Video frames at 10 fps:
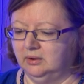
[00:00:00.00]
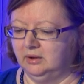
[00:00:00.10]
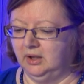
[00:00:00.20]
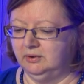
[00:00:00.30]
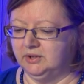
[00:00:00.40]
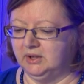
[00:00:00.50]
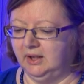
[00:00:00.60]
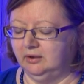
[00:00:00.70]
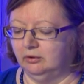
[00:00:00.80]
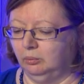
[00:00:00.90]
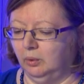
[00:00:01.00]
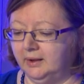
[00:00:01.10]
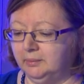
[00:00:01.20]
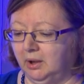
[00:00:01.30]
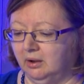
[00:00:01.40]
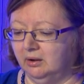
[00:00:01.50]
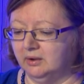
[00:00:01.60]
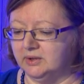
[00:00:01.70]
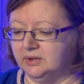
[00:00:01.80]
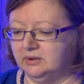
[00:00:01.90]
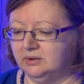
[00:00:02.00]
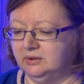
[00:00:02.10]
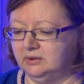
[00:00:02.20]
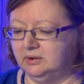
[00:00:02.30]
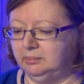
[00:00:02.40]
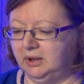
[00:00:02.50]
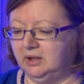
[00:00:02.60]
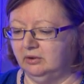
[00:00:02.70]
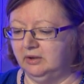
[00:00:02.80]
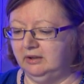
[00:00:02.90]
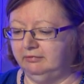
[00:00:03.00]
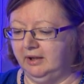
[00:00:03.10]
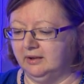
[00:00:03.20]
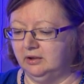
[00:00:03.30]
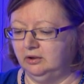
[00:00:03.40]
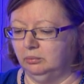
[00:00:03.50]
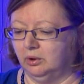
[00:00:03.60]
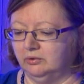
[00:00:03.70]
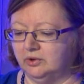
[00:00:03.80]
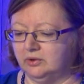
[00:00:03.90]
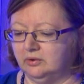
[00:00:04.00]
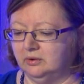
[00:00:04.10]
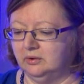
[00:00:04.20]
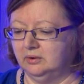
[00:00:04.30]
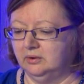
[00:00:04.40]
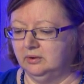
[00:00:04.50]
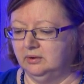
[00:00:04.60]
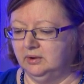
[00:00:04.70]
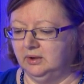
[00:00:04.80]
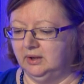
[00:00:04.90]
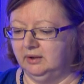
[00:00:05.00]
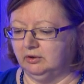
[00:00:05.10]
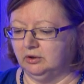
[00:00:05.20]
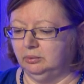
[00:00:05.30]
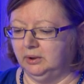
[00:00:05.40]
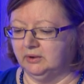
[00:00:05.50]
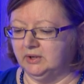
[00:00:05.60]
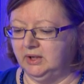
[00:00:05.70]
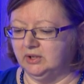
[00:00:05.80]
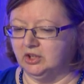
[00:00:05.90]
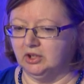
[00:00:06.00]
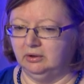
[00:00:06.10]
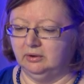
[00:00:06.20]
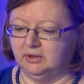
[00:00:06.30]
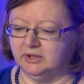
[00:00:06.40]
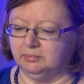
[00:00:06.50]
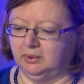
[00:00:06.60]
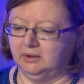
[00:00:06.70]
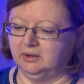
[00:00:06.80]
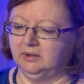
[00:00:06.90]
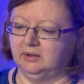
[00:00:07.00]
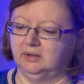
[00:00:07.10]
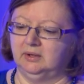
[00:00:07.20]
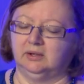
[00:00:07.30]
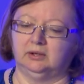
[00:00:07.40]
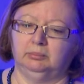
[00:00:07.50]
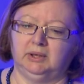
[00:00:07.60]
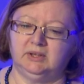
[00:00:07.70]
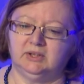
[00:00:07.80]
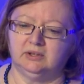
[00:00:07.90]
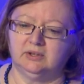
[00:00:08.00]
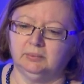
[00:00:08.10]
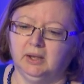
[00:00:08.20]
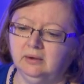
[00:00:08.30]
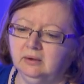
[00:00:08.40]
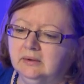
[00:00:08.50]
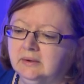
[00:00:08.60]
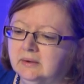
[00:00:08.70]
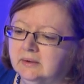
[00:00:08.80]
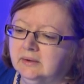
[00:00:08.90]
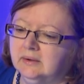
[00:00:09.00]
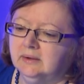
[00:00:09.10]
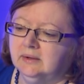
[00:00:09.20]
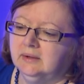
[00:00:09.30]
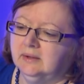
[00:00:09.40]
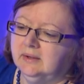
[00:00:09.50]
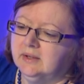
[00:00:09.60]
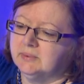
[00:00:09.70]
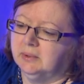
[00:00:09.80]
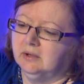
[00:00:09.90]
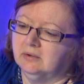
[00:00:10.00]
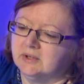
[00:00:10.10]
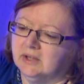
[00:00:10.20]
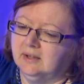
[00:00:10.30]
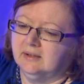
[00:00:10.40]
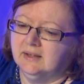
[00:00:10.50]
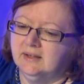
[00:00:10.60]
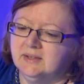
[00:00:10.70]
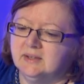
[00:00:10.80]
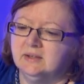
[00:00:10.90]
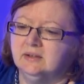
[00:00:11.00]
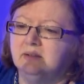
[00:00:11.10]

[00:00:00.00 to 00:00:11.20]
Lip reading: close together or wide apart depending on the effect that you want. And I've got a quilt here to show you this one completed as well, and this one looks like this.